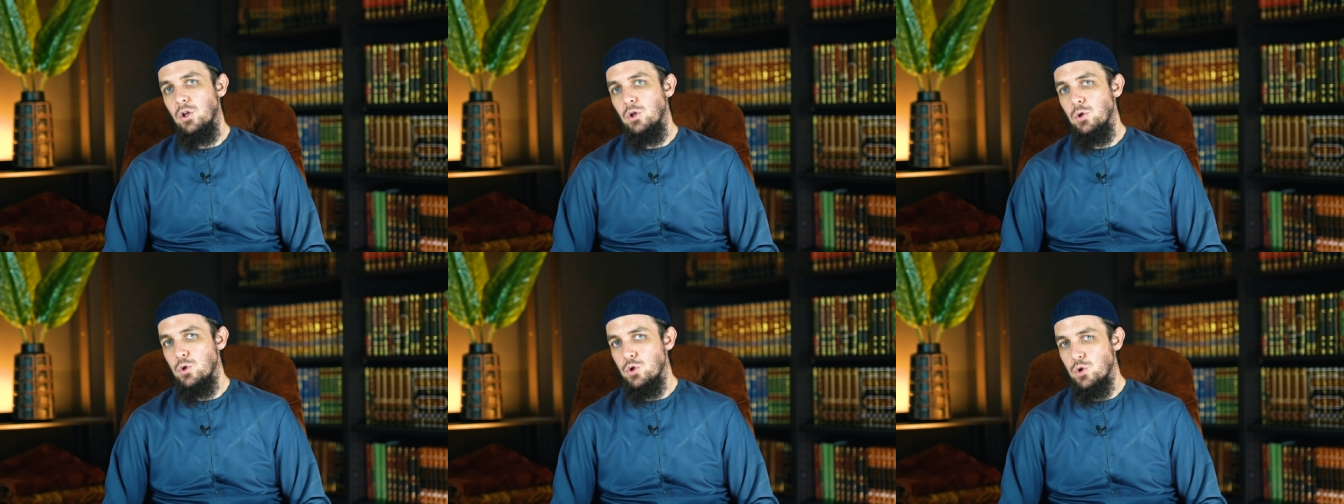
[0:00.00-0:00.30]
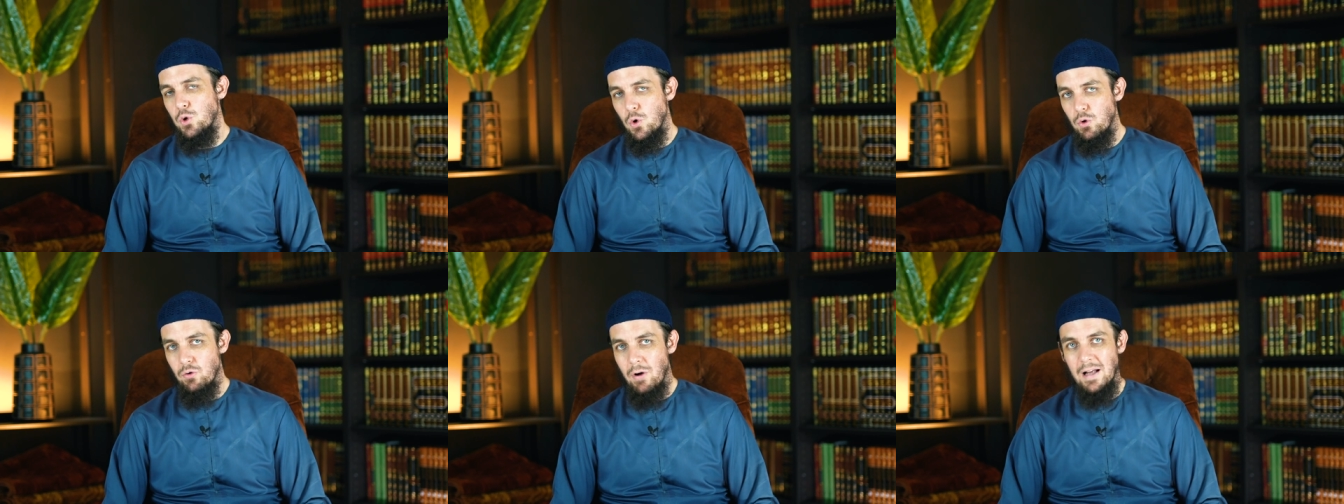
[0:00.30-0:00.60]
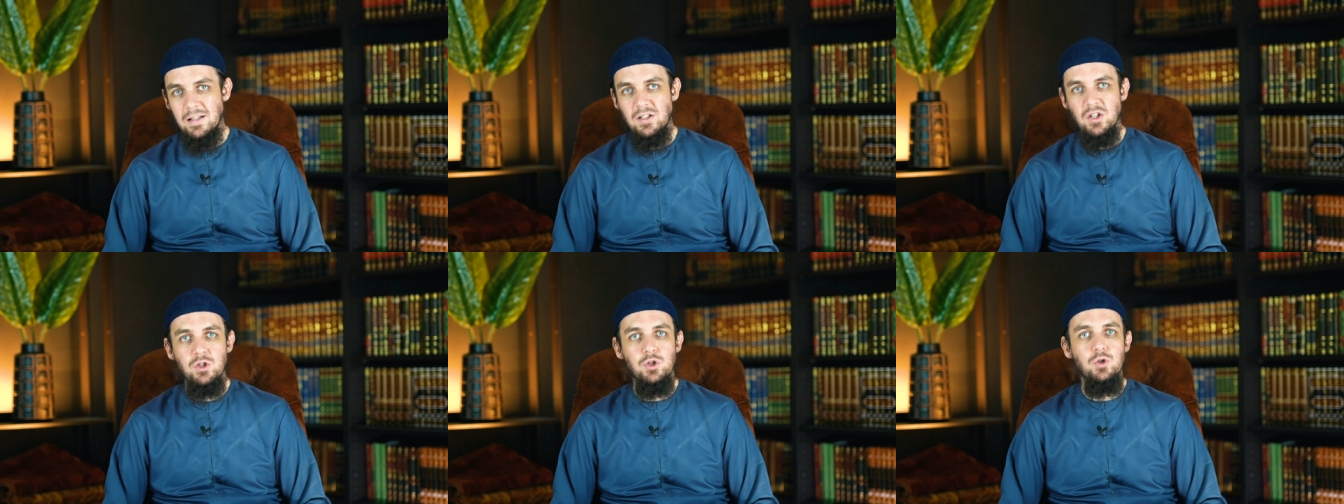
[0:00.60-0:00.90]
You show
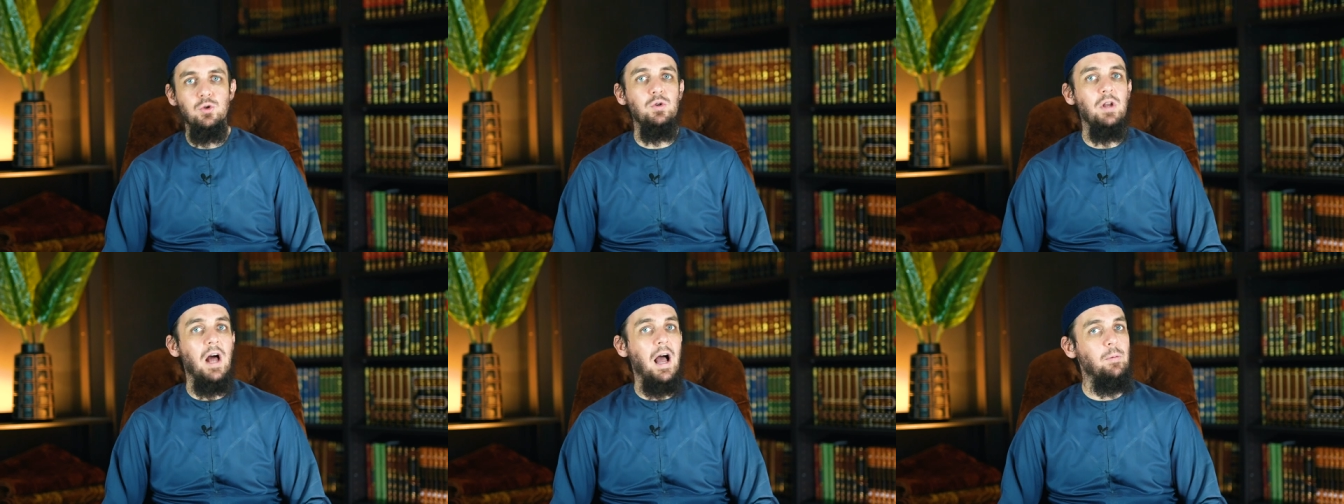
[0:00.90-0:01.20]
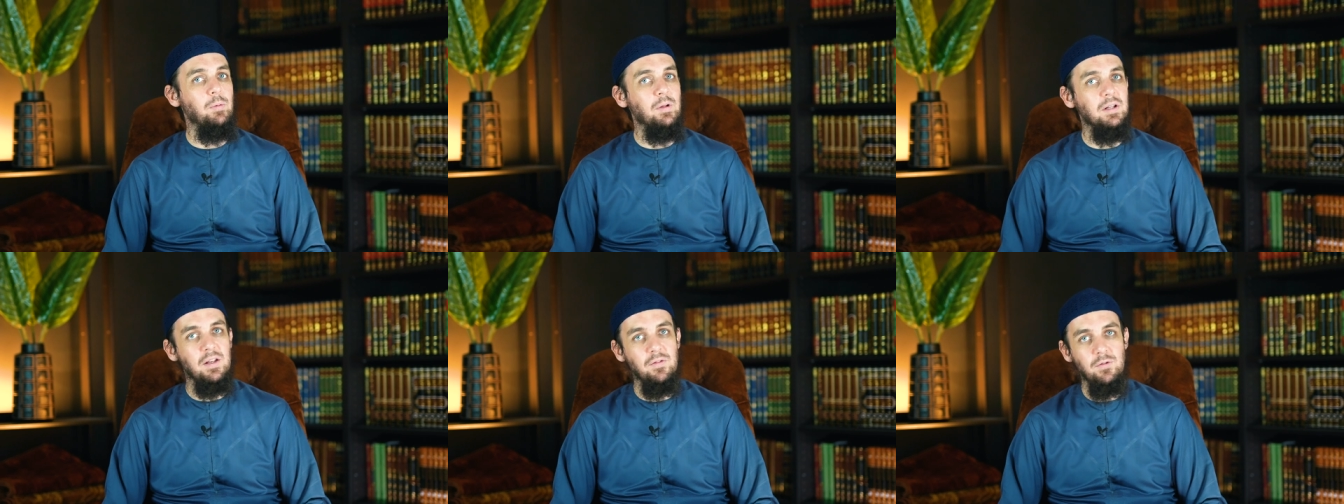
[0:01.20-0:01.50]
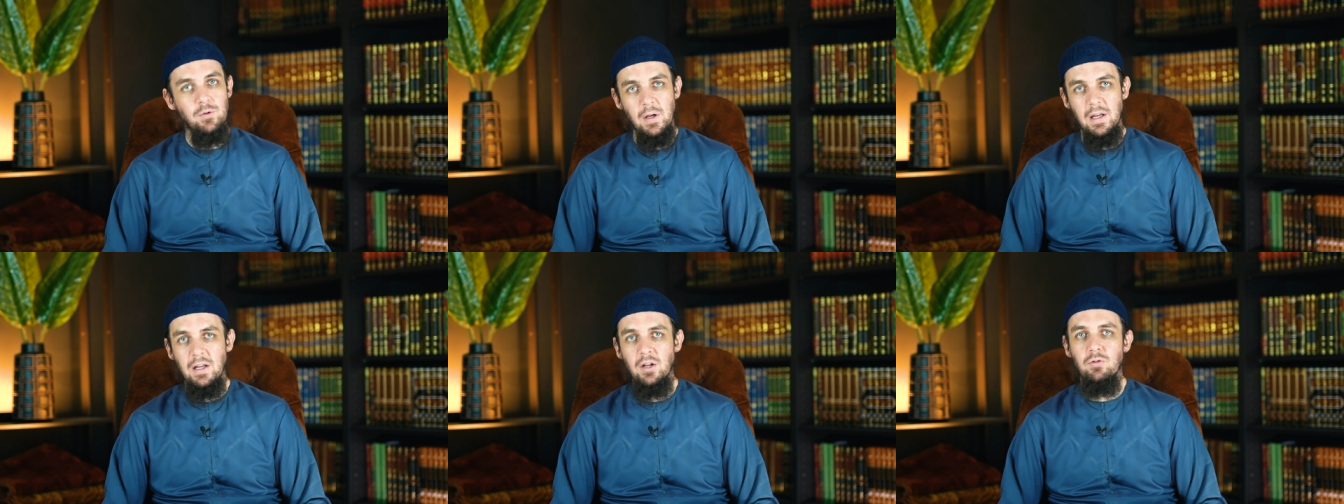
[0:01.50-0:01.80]
gratitude, I will give
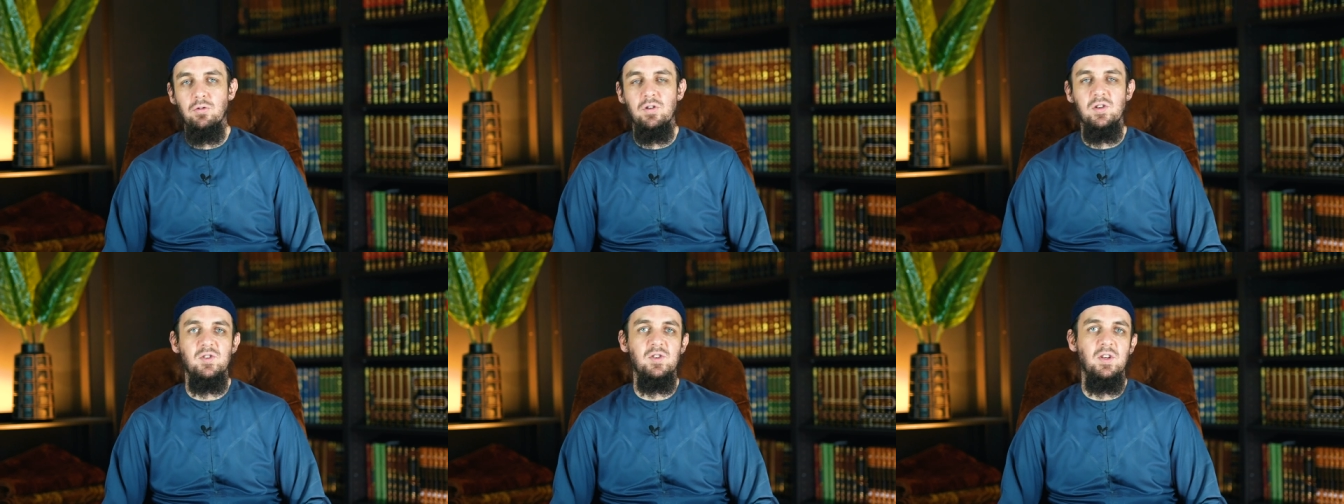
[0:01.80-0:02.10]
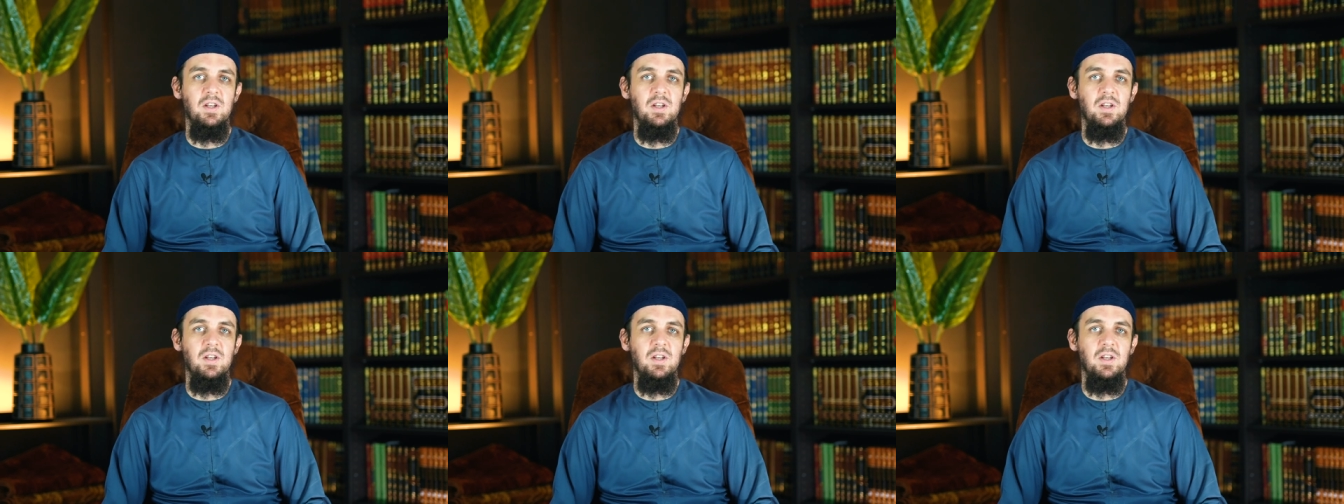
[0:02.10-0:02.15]
you increase.